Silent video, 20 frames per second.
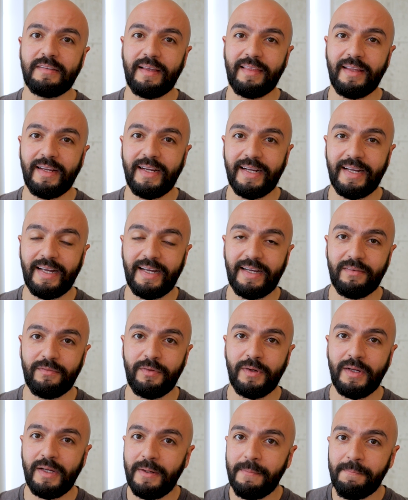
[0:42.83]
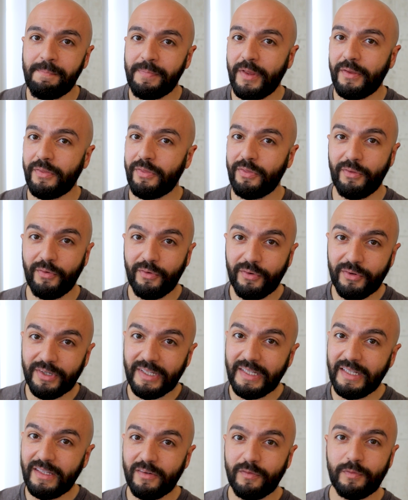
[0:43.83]
I think I have
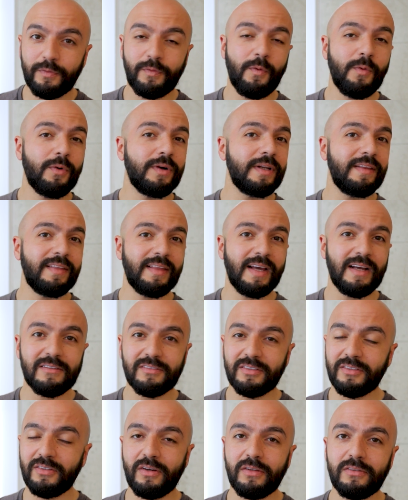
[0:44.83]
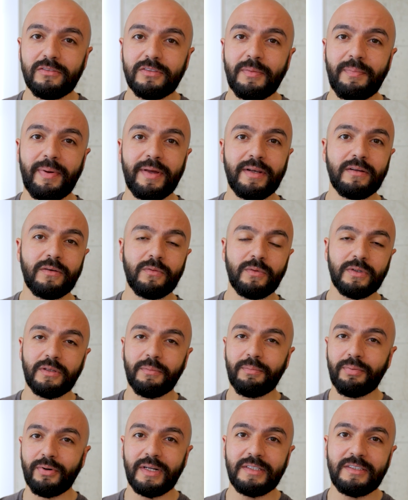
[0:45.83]
$30,000 to $40,000 depending on what the
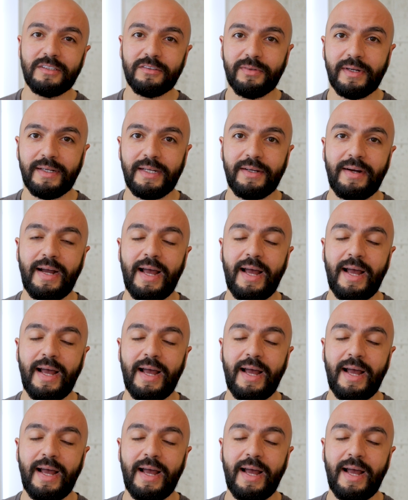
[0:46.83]
price is right now.